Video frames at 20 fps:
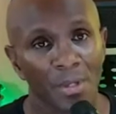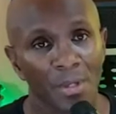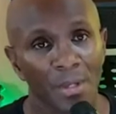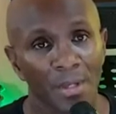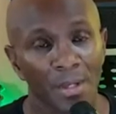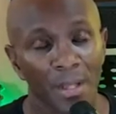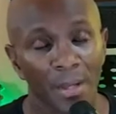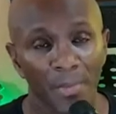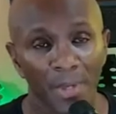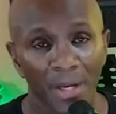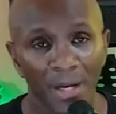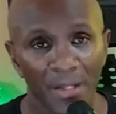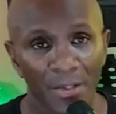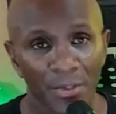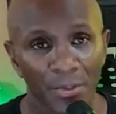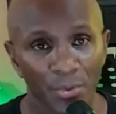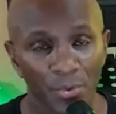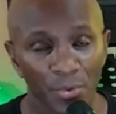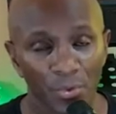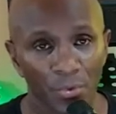Let me
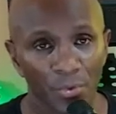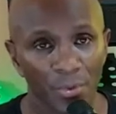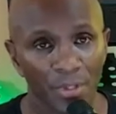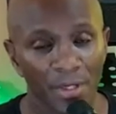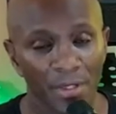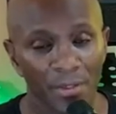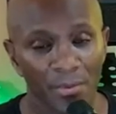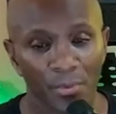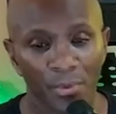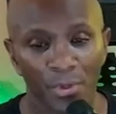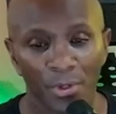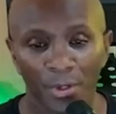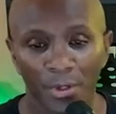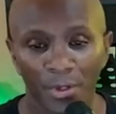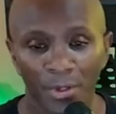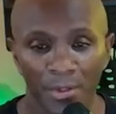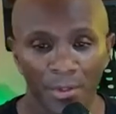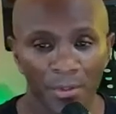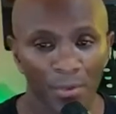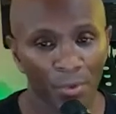add too that
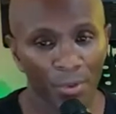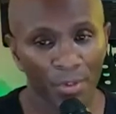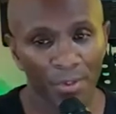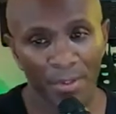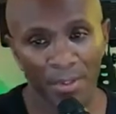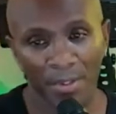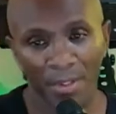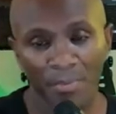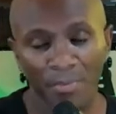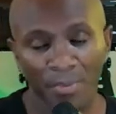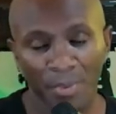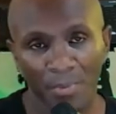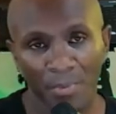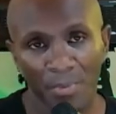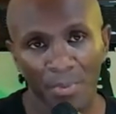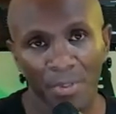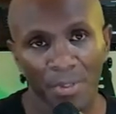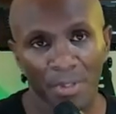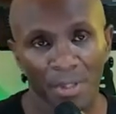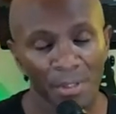where the Windows
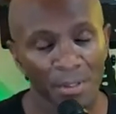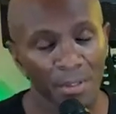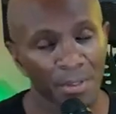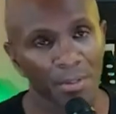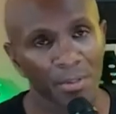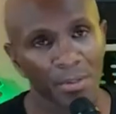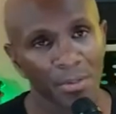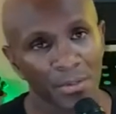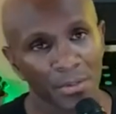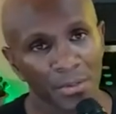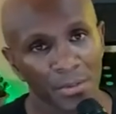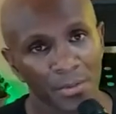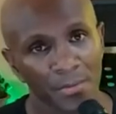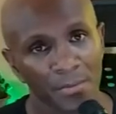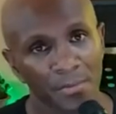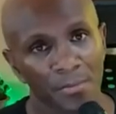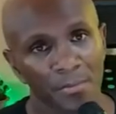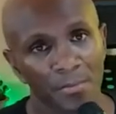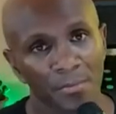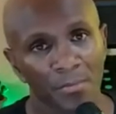laptop is concerned,